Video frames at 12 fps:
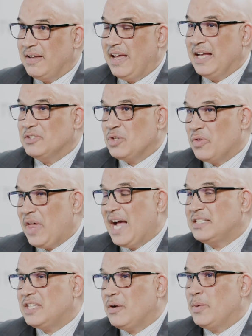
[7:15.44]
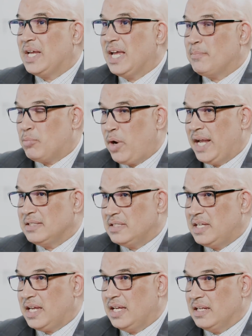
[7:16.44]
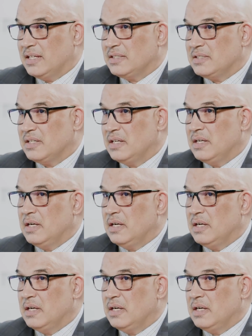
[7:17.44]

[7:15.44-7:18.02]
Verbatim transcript: And so that's how we get brand stickiness